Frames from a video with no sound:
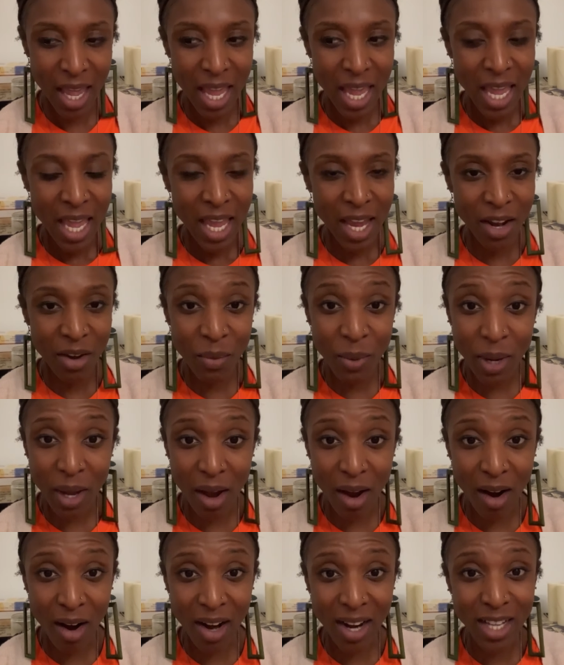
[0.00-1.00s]
Here we
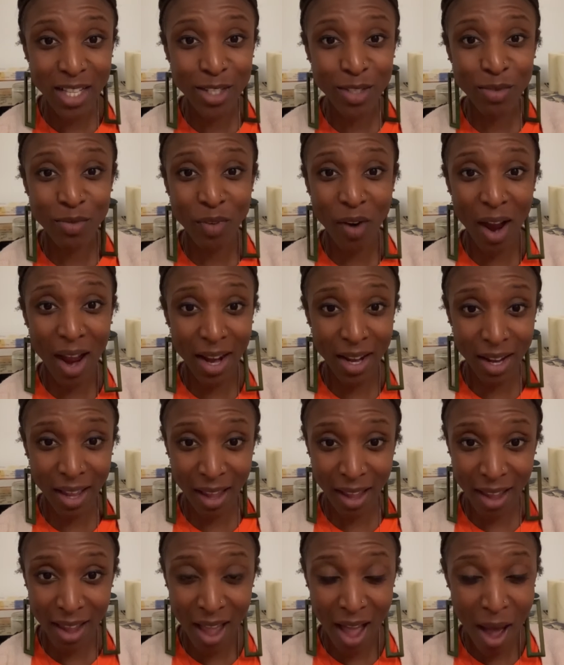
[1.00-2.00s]
are, it's
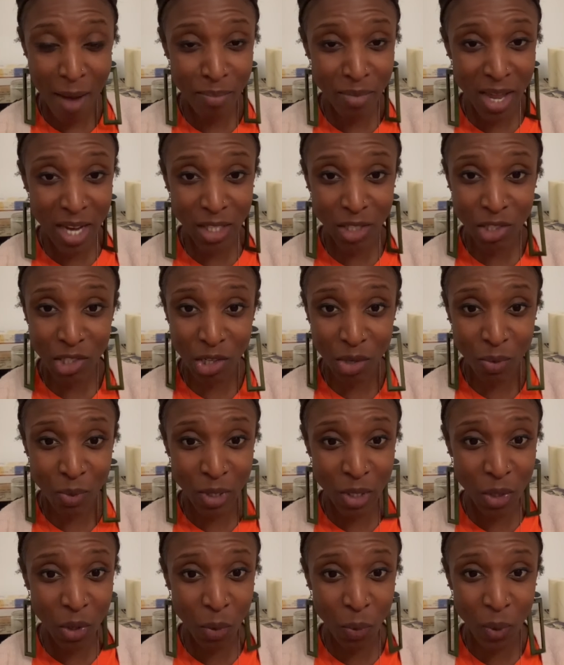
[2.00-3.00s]
Friday. I'm not sure
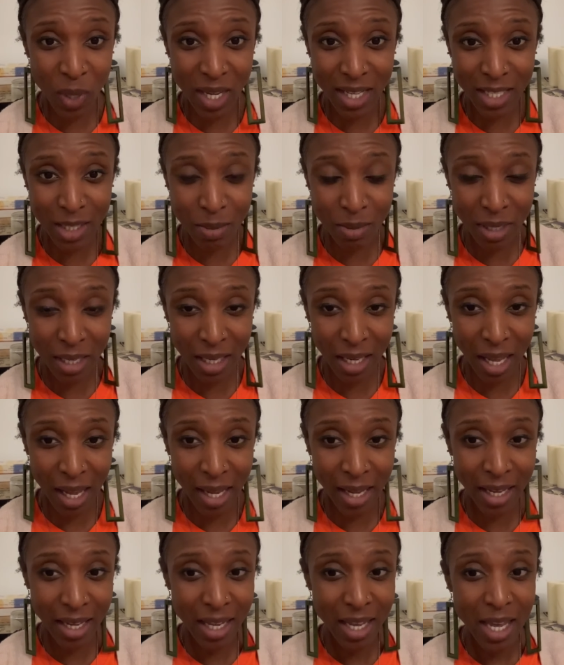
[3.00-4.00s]
what your week has been
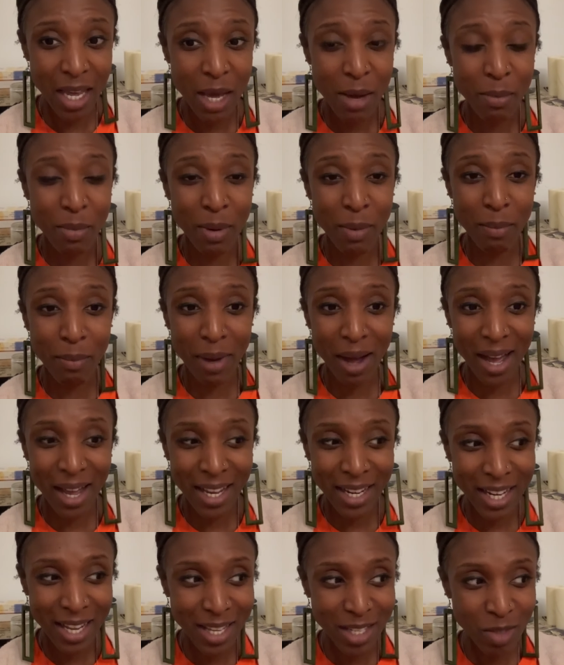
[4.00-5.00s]
like, but
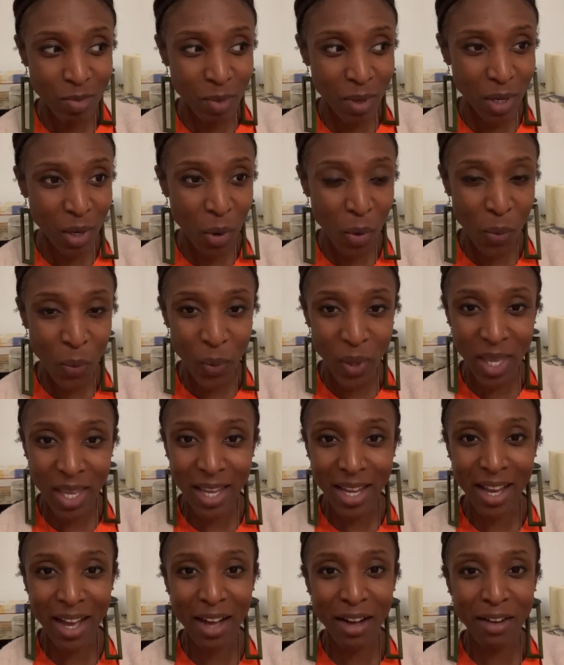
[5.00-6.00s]
mine has been a
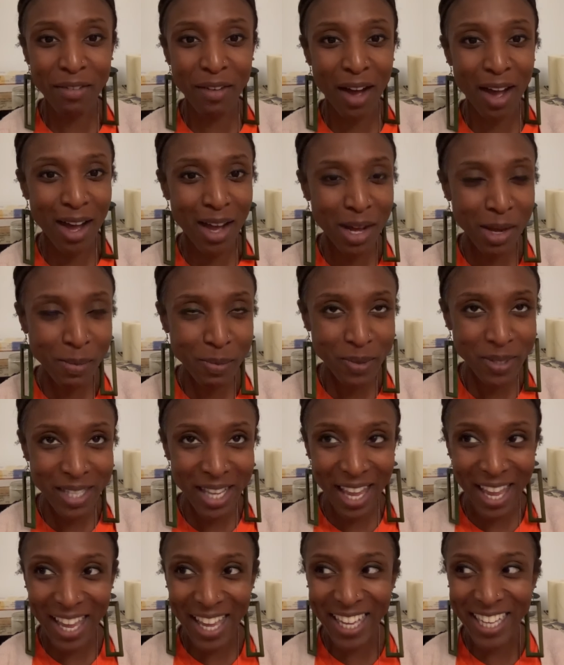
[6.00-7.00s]
week of ups
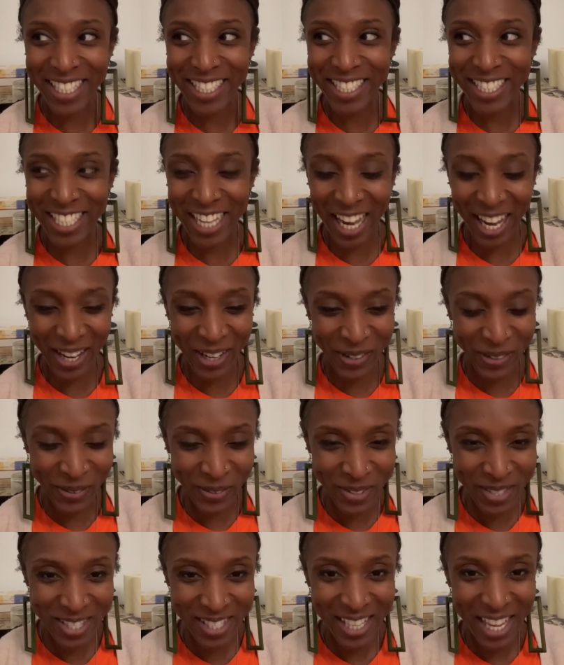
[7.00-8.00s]
and
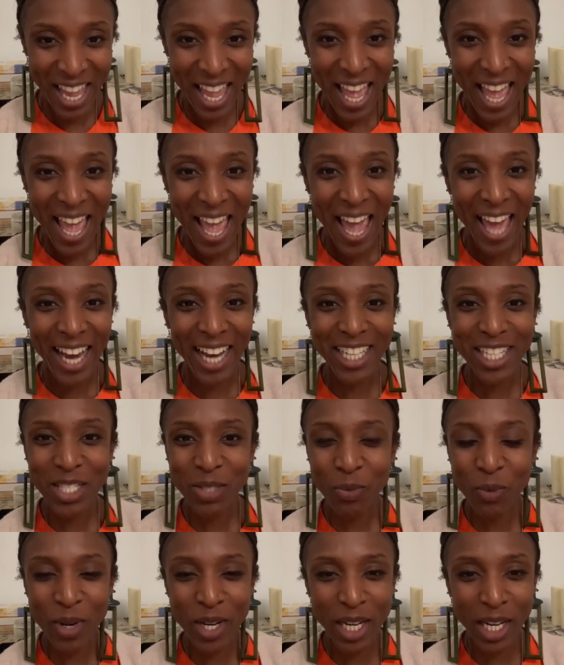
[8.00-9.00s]
downs. And I
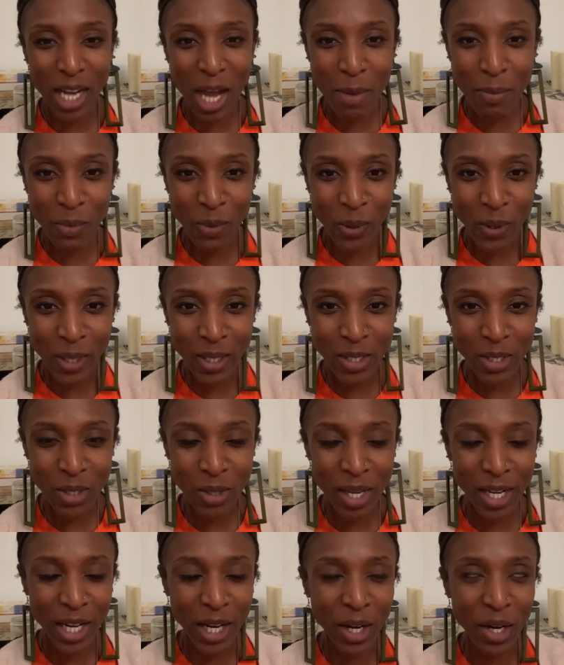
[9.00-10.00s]
just want to come on to
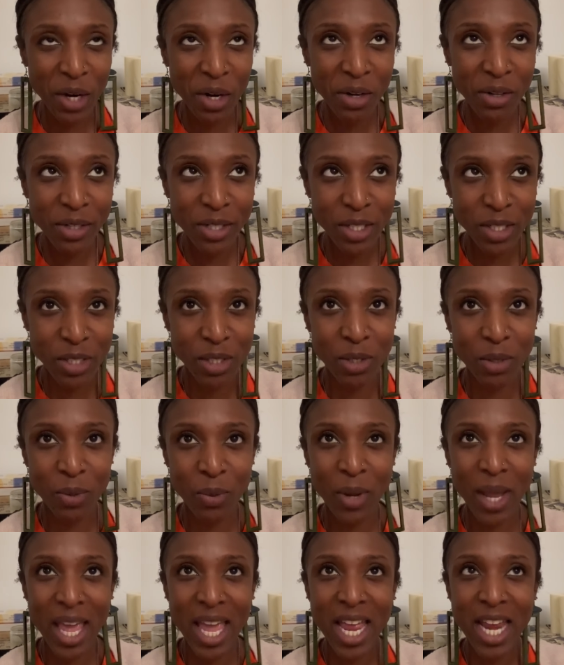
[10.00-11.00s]
and encourage
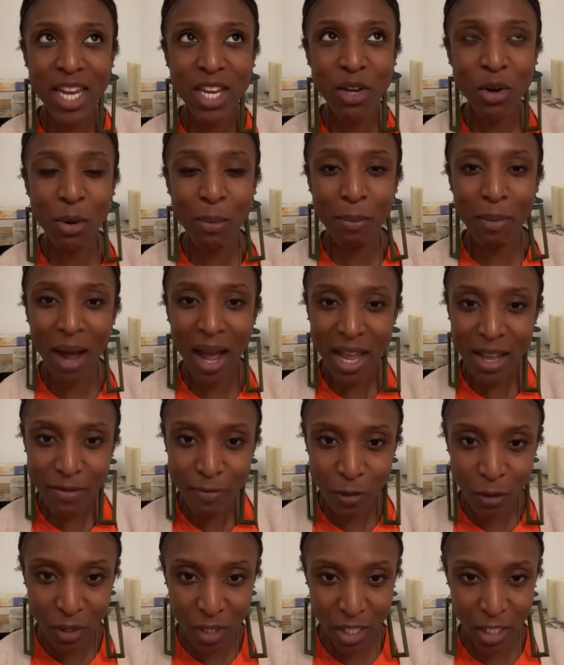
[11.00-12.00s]
you in your
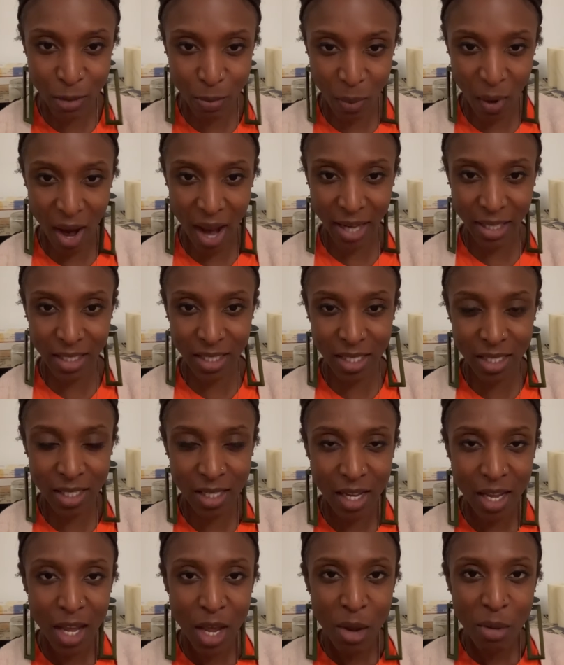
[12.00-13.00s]
mindfulness practice.
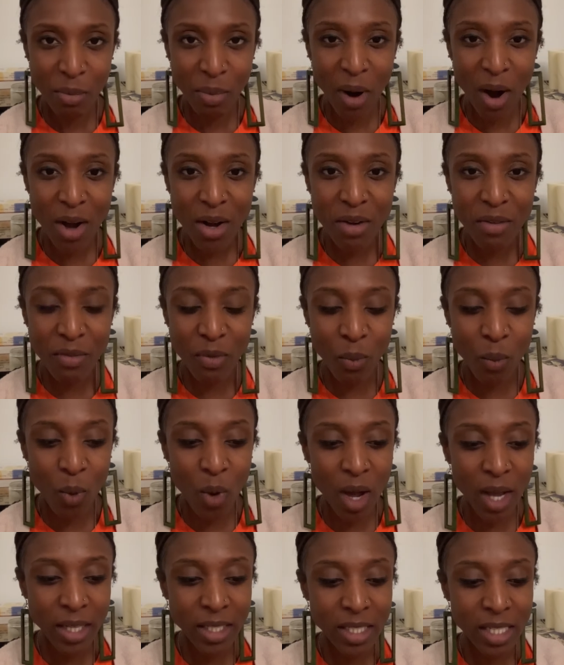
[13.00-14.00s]
Part of
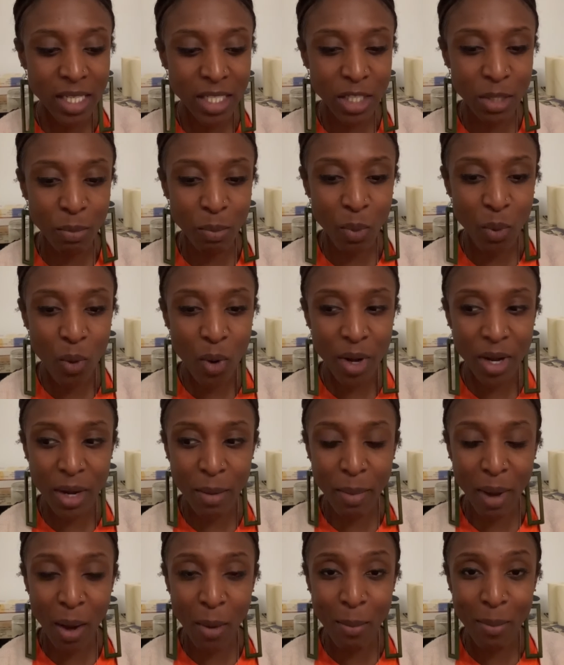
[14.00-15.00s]
what is important
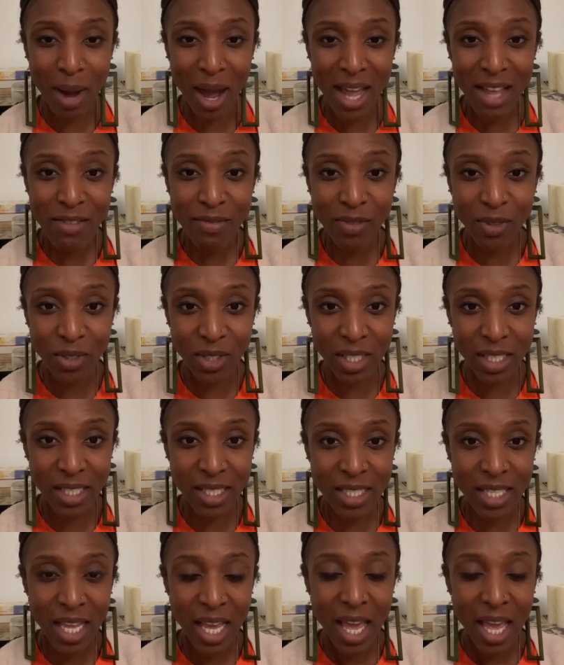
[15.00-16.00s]
about
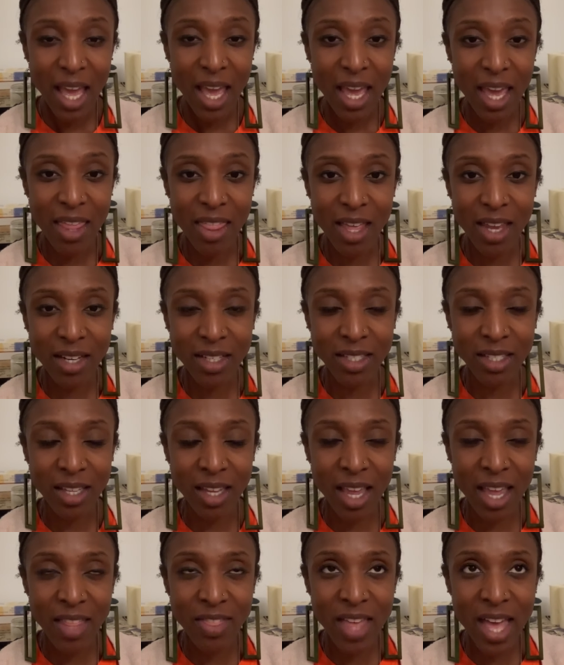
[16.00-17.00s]
mindfulness
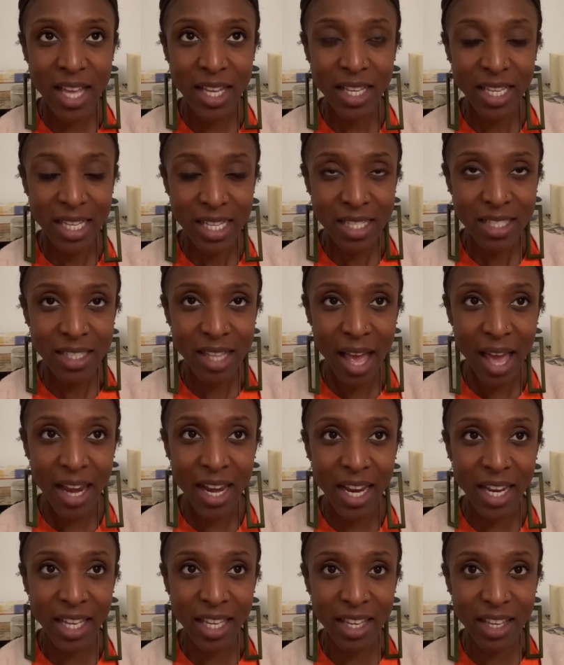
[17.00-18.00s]
is
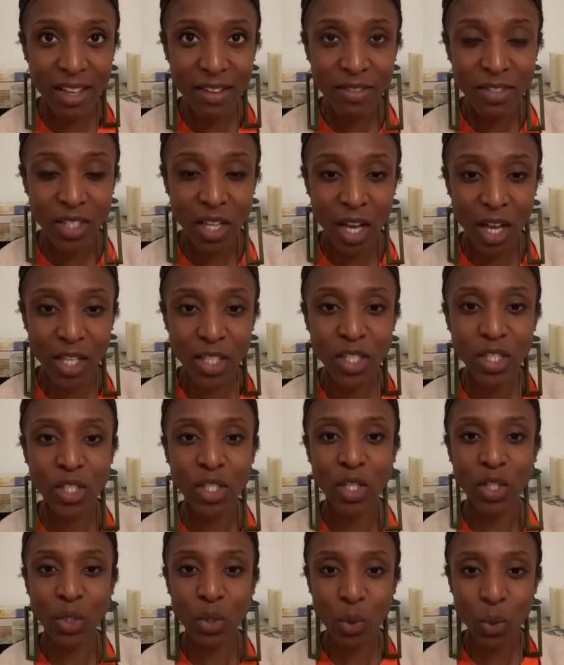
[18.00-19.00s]
that it gives us
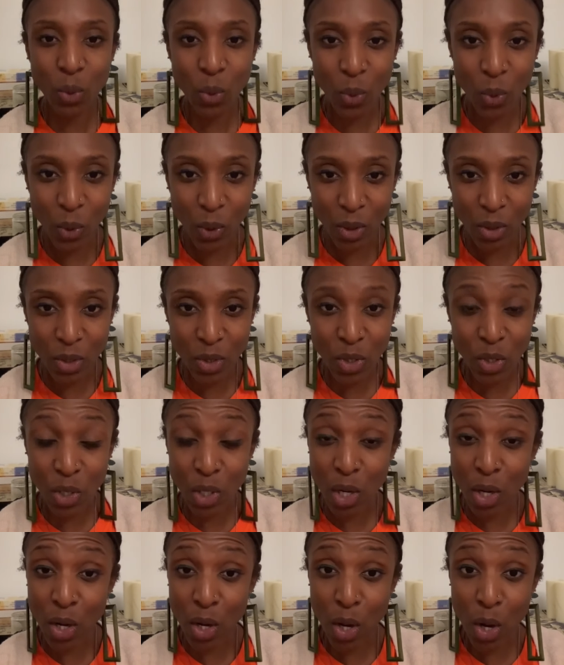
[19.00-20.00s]
the tools
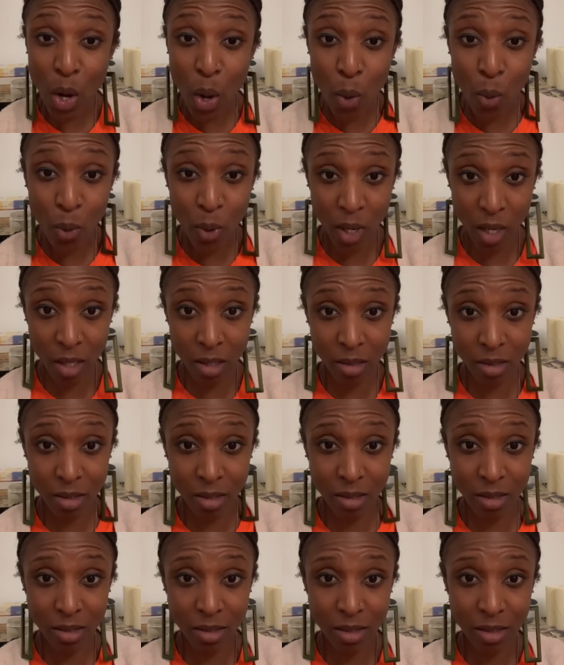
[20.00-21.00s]
to
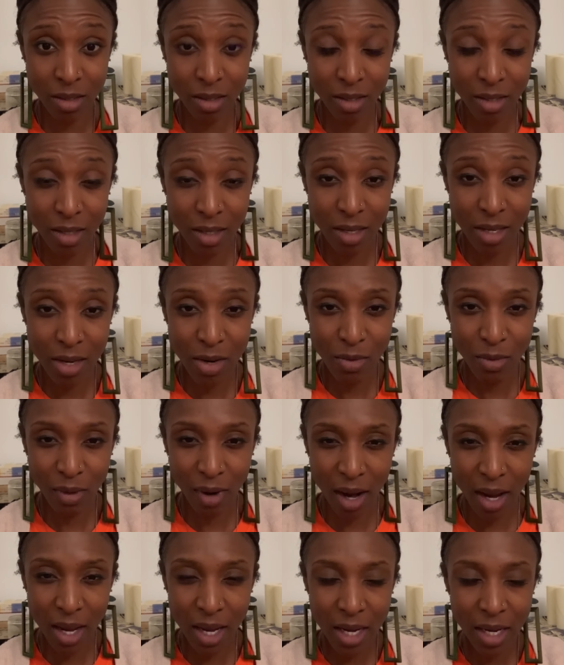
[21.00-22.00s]
notice,
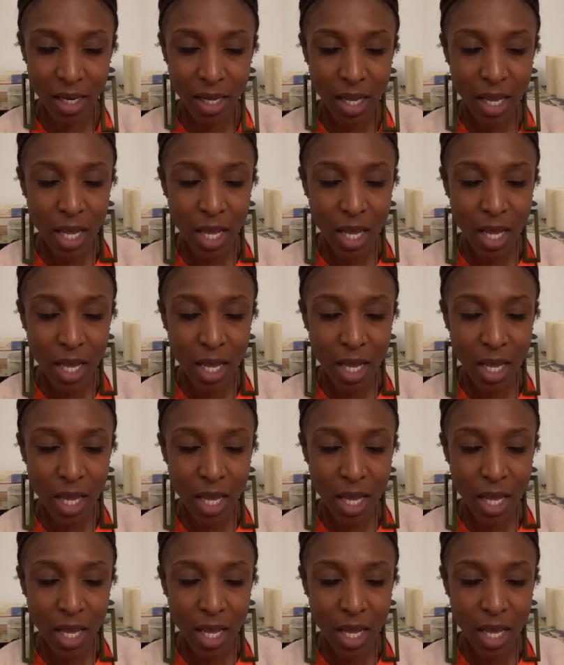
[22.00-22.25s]
right?